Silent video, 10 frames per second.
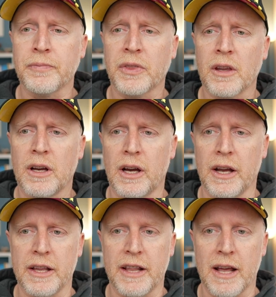
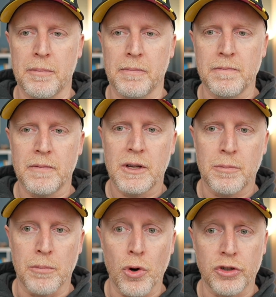and then
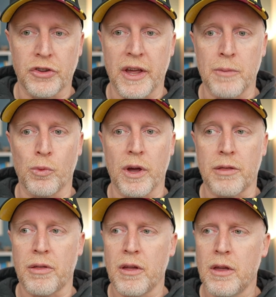merge them
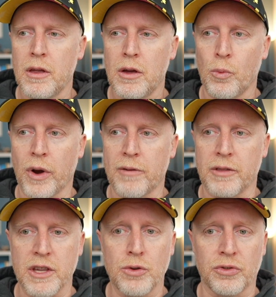with whatever the
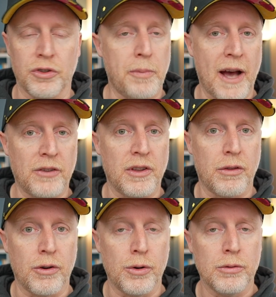user is passing
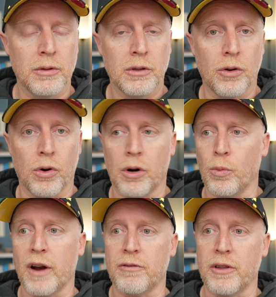through, or
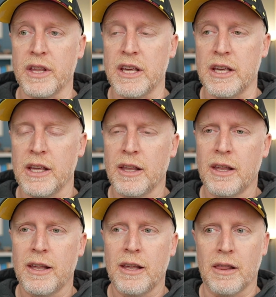whatever the
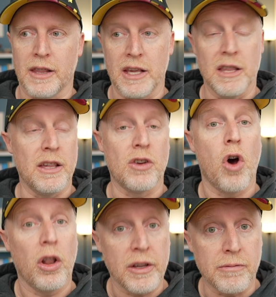
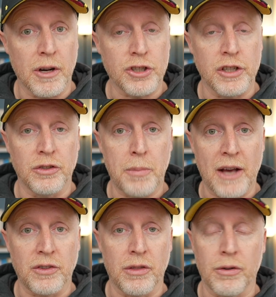calling function is
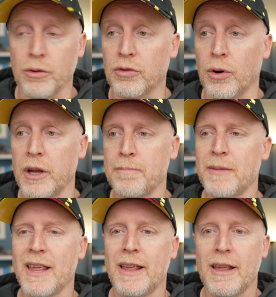passing through, sorry,
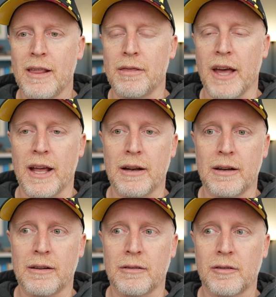
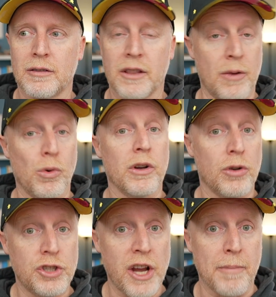then we're in good
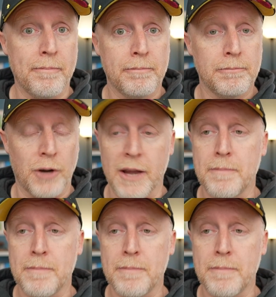shape, right?